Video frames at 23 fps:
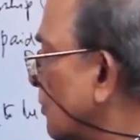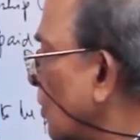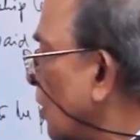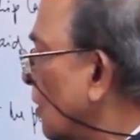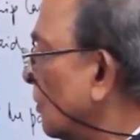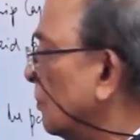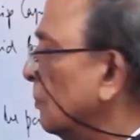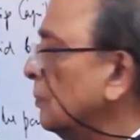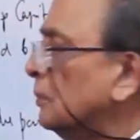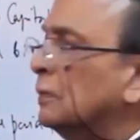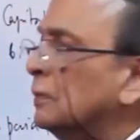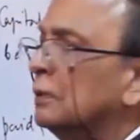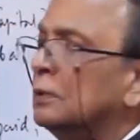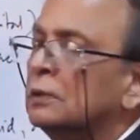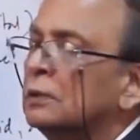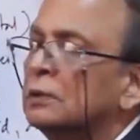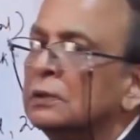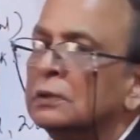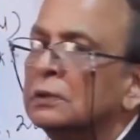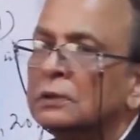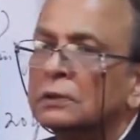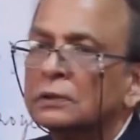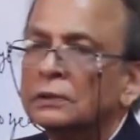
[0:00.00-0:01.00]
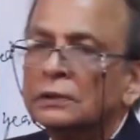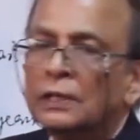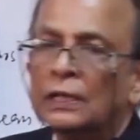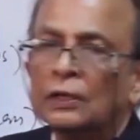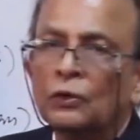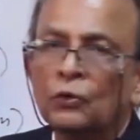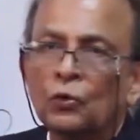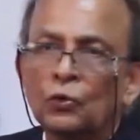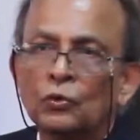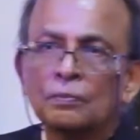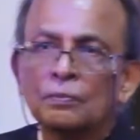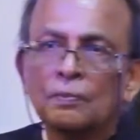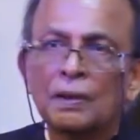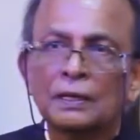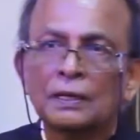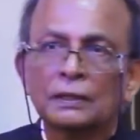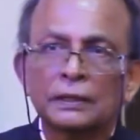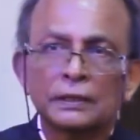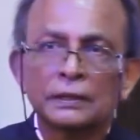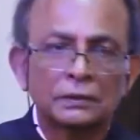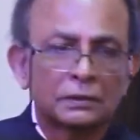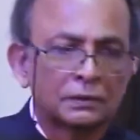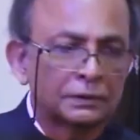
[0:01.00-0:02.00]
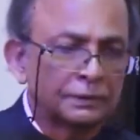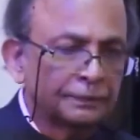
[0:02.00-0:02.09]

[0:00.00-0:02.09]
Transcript: from the loan market.